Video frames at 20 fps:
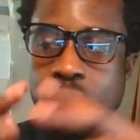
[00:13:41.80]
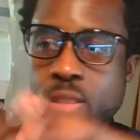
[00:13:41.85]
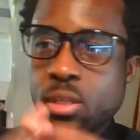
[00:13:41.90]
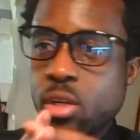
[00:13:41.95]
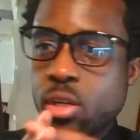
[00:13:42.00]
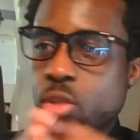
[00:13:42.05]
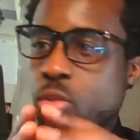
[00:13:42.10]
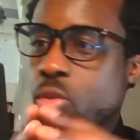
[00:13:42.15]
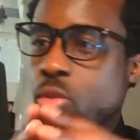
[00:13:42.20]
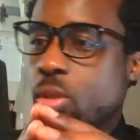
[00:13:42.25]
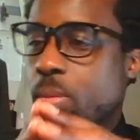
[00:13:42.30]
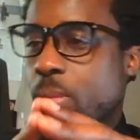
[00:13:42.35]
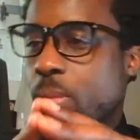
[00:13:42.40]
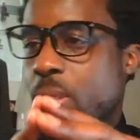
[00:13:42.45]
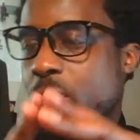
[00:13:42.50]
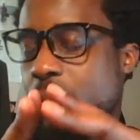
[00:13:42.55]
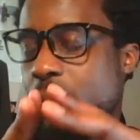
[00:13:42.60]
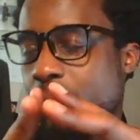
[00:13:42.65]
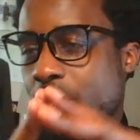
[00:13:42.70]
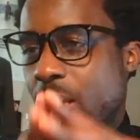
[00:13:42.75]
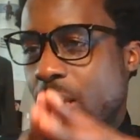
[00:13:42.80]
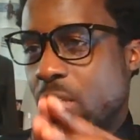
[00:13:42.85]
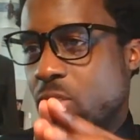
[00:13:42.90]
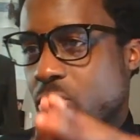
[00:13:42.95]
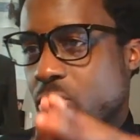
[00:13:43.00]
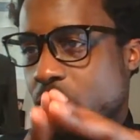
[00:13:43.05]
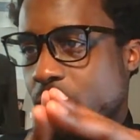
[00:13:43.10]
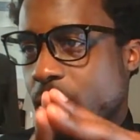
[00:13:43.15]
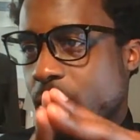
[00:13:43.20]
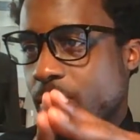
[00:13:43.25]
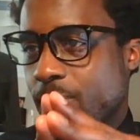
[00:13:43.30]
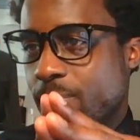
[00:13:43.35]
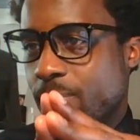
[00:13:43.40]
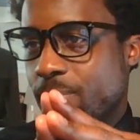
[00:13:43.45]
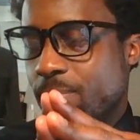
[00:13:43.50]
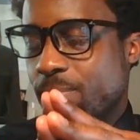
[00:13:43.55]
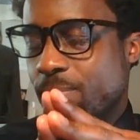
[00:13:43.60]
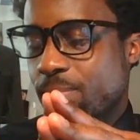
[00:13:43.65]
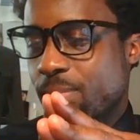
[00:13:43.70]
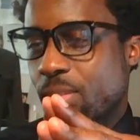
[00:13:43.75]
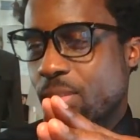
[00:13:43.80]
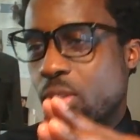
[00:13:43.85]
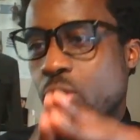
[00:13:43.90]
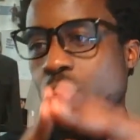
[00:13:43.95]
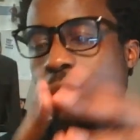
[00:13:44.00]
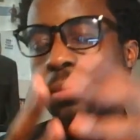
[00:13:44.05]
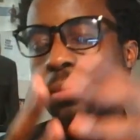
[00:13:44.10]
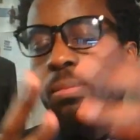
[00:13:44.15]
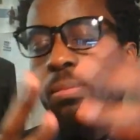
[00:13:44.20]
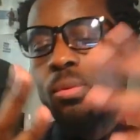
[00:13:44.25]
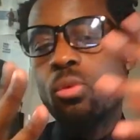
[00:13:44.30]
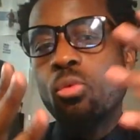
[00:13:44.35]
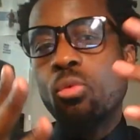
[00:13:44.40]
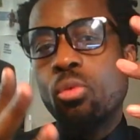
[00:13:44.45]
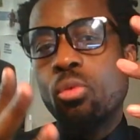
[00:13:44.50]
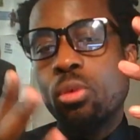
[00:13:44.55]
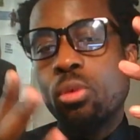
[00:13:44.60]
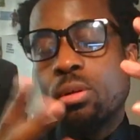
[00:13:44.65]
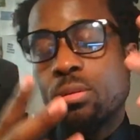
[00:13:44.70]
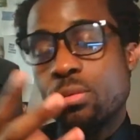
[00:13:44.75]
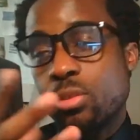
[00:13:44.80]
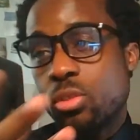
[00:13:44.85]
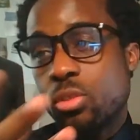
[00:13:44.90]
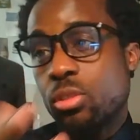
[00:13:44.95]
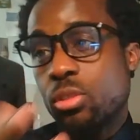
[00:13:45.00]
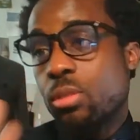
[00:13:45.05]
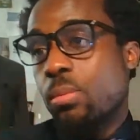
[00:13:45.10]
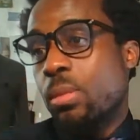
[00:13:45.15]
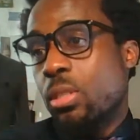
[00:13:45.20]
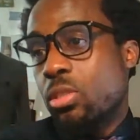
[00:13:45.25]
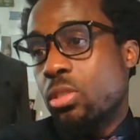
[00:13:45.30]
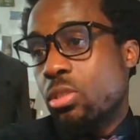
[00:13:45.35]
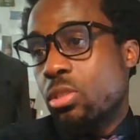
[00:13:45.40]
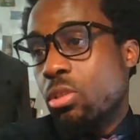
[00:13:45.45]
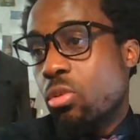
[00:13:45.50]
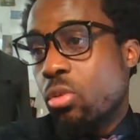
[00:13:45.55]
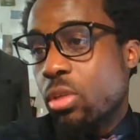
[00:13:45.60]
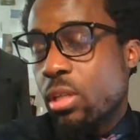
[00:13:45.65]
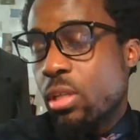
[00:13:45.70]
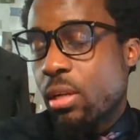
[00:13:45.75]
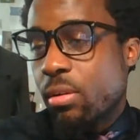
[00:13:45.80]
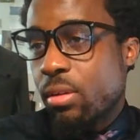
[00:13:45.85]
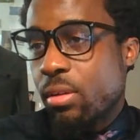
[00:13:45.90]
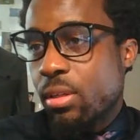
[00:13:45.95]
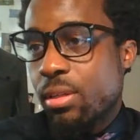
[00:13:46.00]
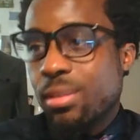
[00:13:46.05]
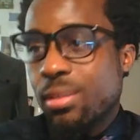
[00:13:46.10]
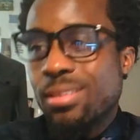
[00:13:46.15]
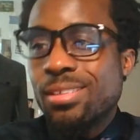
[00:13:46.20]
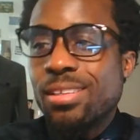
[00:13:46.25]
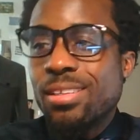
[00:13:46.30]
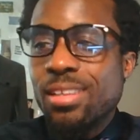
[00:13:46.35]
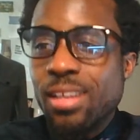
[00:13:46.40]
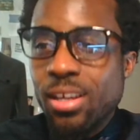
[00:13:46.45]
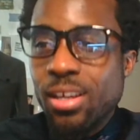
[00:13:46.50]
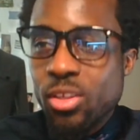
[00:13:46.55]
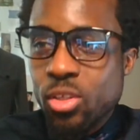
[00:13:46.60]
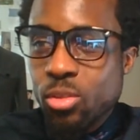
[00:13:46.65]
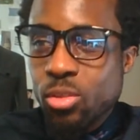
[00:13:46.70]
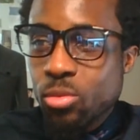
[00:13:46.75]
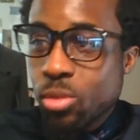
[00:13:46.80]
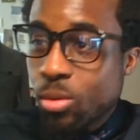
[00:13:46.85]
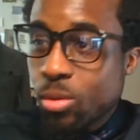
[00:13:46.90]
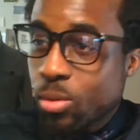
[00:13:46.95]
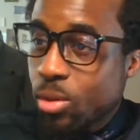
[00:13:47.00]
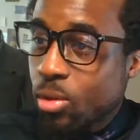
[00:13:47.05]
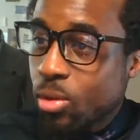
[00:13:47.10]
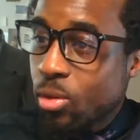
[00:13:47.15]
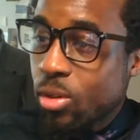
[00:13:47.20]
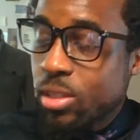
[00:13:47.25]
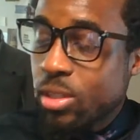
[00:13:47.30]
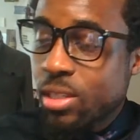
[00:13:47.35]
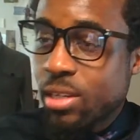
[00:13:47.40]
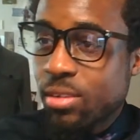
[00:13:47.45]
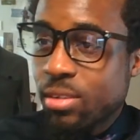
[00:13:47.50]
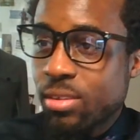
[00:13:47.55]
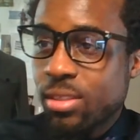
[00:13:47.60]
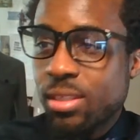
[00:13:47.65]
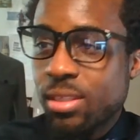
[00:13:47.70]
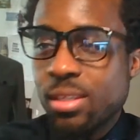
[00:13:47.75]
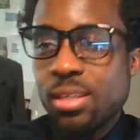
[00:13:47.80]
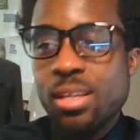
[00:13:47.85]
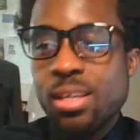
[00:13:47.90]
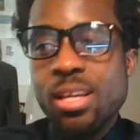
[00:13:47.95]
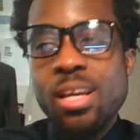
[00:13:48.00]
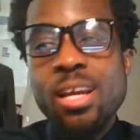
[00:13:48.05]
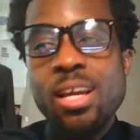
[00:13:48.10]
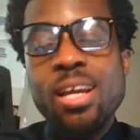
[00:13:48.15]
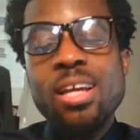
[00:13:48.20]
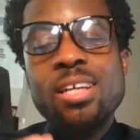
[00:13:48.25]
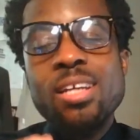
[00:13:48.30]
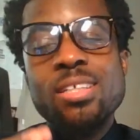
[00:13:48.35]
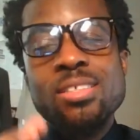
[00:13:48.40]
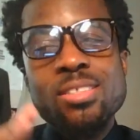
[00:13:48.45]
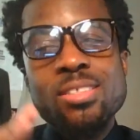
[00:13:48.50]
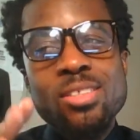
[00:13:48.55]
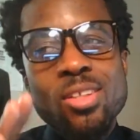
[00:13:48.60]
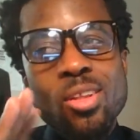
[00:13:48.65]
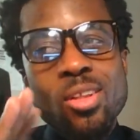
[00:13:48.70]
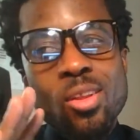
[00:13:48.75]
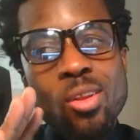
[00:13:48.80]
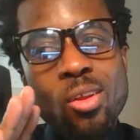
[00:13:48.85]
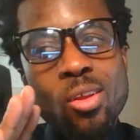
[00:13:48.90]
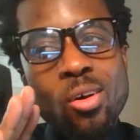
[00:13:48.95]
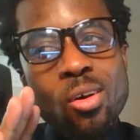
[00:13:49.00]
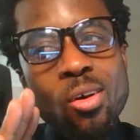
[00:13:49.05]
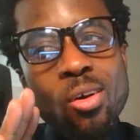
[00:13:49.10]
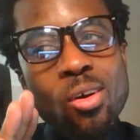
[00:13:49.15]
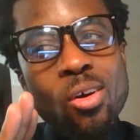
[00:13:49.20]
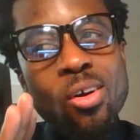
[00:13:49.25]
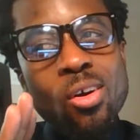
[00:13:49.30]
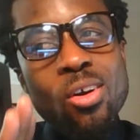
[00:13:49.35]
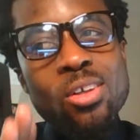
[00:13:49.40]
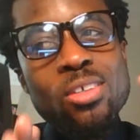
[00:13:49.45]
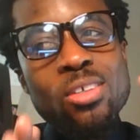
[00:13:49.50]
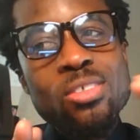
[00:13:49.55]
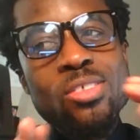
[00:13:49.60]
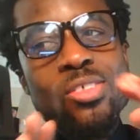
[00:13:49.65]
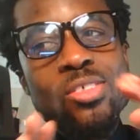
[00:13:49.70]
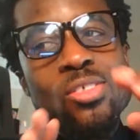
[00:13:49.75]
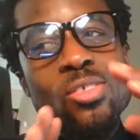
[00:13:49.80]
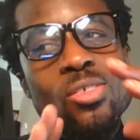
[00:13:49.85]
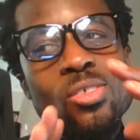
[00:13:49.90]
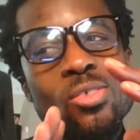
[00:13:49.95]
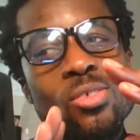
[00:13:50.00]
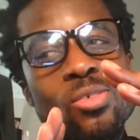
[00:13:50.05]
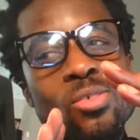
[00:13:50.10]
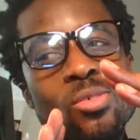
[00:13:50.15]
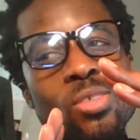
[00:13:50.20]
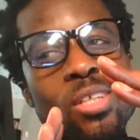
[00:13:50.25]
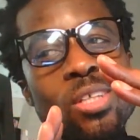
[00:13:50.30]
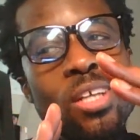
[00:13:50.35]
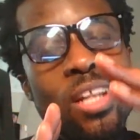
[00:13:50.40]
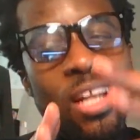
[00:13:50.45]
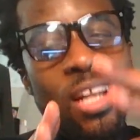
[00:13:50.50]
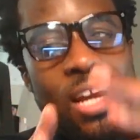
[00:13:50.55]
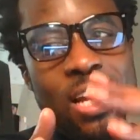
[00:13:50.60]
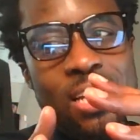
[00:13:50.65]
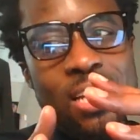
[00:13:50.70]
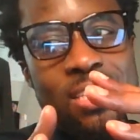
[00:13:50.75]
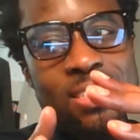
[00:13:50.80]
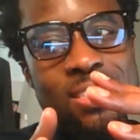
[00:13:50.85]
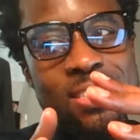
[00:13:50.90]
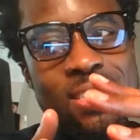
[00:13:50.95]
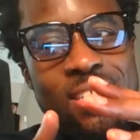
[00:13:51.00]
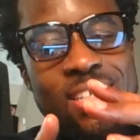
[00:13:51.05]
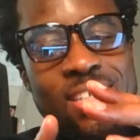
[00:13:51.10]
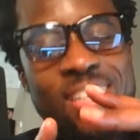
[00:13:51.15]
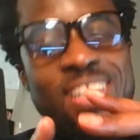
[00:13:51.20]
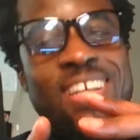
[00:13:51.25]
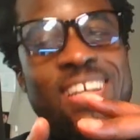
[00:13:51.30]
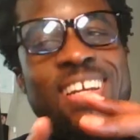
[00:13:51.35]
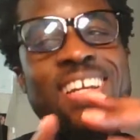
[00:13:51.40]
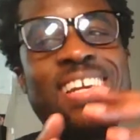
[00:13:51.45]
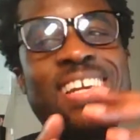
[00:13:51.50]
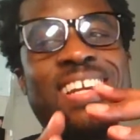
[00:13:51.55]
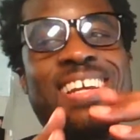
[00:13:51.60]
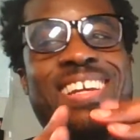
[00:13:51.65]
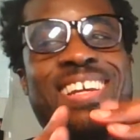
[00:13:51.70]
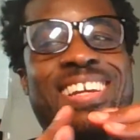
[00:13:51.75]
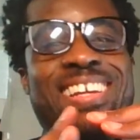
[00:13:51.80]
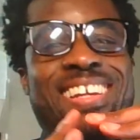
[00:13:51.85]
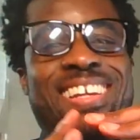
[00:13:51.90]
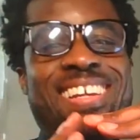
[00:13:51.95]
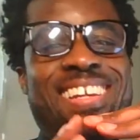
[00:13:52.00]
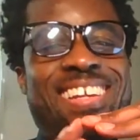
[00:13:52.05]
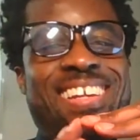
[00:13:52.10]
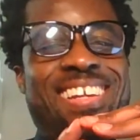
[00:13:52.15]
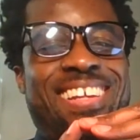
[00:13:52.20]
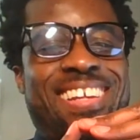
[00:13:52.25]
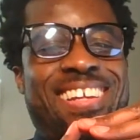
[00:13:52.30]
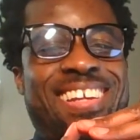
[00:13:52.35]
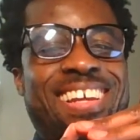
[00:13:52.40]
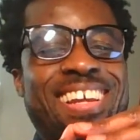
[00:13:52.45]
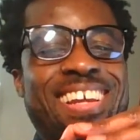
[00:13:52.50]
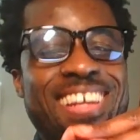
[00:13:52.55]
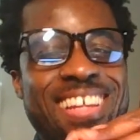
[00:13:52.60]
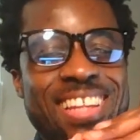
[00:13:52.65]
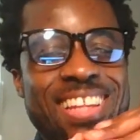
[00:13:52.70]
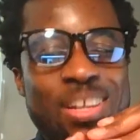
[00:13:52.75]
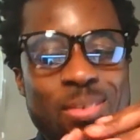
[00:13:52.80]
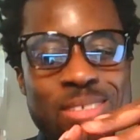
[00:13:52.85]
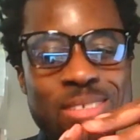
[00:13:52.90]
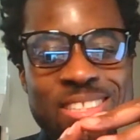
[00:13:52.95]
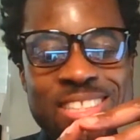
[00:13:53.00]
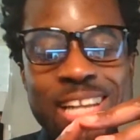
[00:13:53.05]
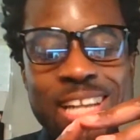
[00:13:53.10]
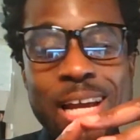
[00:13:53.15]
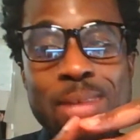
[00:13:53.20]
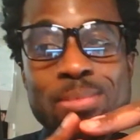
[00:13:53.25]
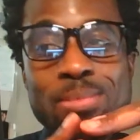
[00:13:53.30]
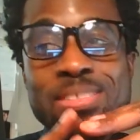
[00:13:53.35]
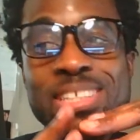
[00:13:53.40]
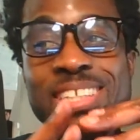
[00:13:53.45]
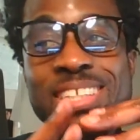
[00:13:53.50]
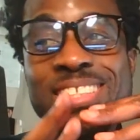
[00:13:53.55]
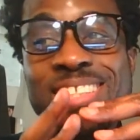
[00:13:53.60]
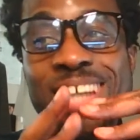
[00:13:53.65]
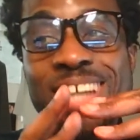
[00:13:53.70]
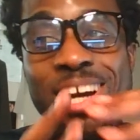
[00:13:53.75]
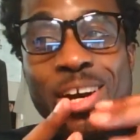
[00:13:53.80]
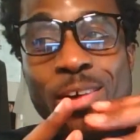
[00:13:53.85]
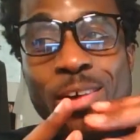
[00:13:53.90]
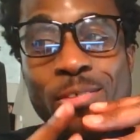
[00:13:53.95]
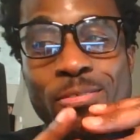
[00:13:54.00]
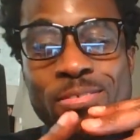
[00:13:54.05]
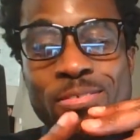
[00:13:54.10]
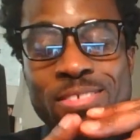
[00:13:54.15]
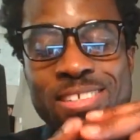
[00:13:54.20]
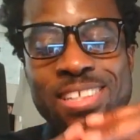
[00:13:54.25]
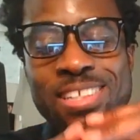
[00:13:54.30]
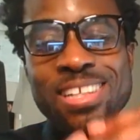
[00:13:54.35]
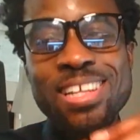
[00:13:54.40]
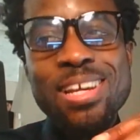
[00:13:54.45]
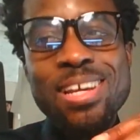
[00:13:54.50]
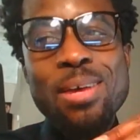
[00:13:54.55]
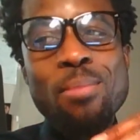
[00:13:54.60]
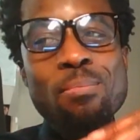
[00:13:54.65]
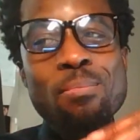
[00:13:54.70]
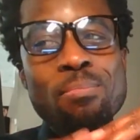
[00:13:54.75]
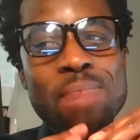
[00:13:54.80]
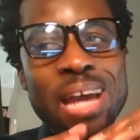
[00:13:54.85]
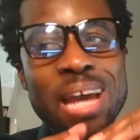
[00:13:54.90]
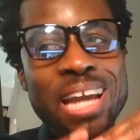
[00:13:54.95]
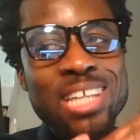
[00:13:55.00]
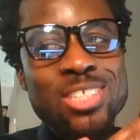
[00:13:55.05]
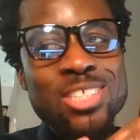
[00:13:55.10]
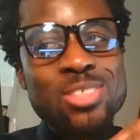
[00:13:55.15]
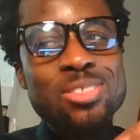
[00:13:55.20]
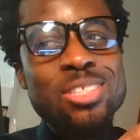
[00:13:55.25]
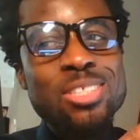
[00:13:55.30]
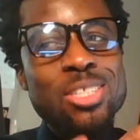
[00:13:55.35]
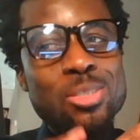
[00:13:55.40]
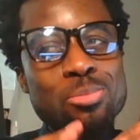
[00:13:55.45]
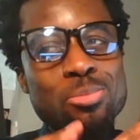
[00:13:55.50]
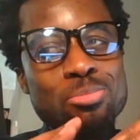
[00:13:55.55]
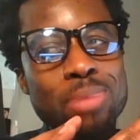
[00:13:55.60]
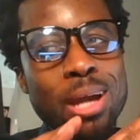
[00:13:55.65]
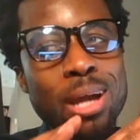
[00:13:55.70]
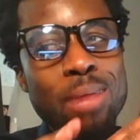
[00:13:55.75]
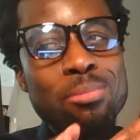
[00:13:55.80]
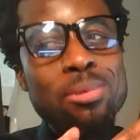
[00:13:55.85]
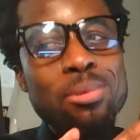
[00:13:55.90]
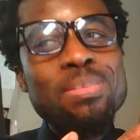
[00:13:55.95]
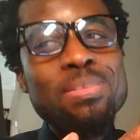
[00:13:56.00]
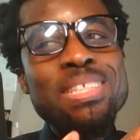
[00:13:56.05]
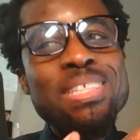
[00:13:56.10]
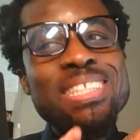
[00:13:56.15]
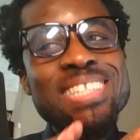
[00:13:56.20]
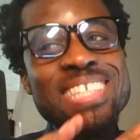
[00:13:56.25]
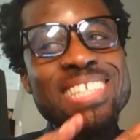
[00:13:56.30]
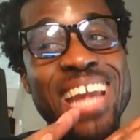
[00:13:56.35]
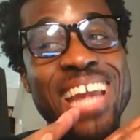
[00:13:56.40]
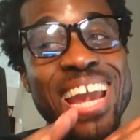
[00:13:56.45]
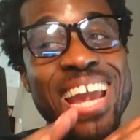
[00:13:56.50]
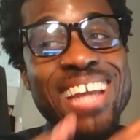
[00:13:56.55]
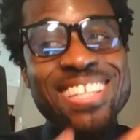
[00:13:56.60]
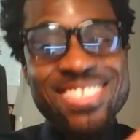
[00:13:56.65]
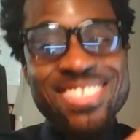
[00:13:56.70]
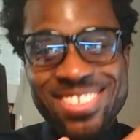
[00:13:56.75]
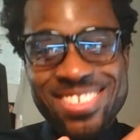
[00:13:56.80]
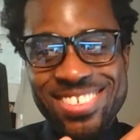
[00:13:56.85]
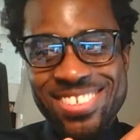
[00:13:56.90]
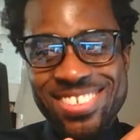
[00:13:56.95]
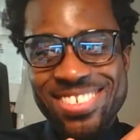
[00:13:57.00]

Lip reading: are you committed to mastery? Are you committed to ordinary? Nothing wrong with ordinary, as long as you realize that when times get tough, mastery is probably the answer.